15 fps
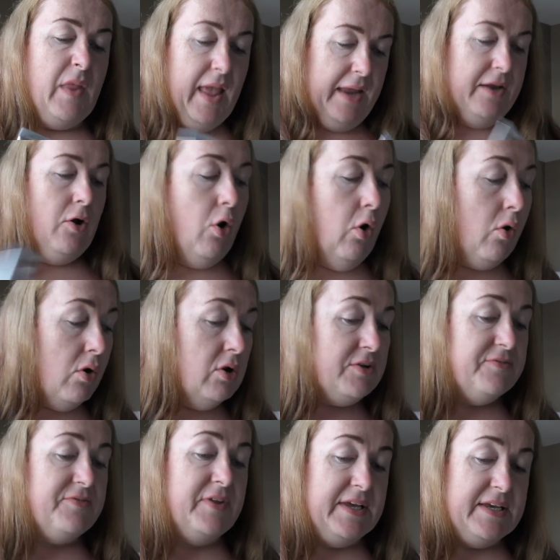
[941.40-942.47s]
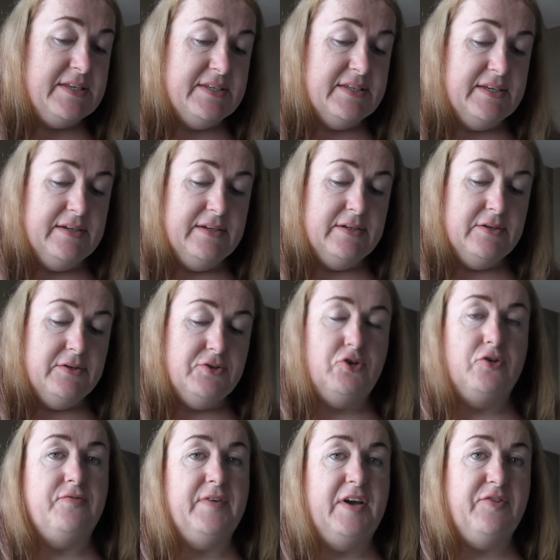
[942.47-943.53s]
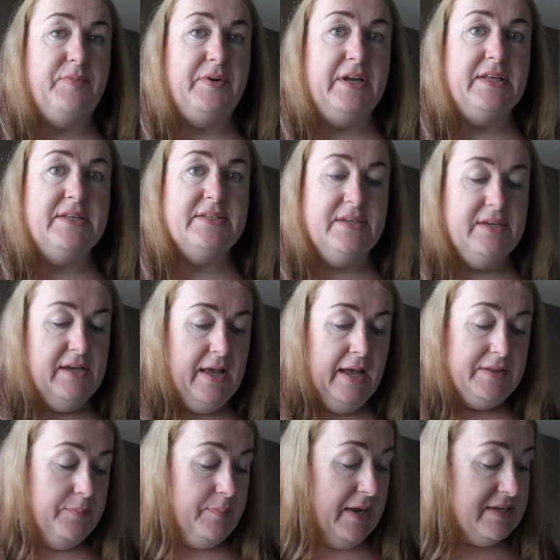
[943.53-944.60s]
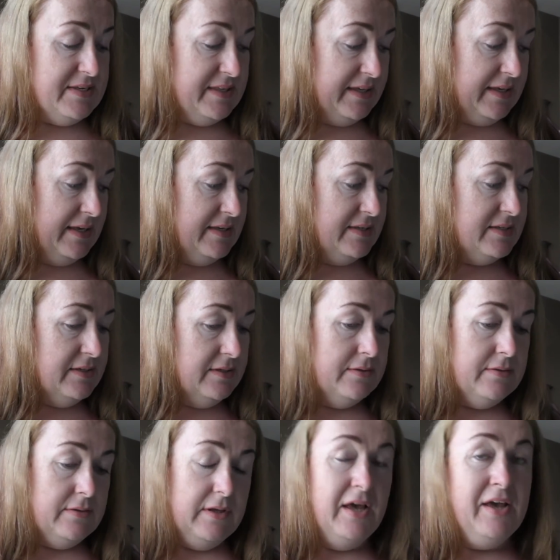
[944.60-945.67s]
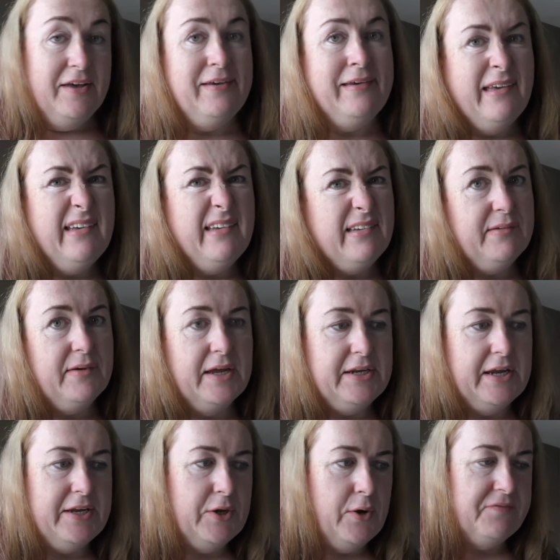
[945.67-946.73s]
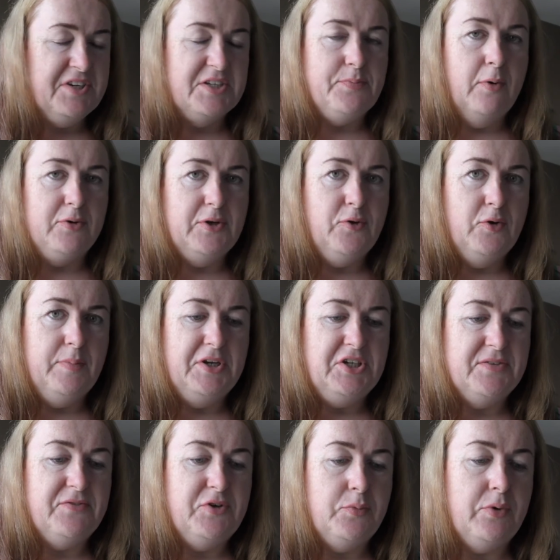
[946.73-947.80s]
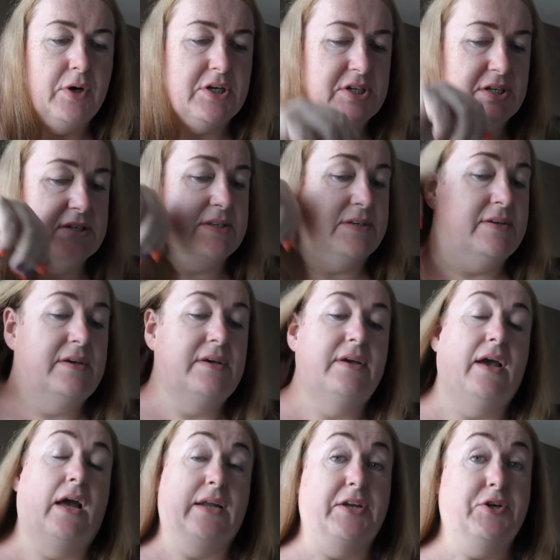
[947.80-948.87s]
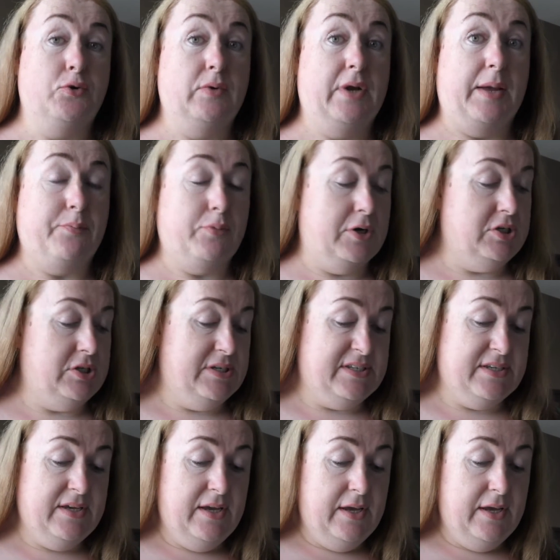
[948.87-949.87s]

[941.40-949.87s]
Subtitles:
And all of this took 5 minutes. And the best thing is, and I know I've just bought a whole bunch of new brushes, and I do like brushes,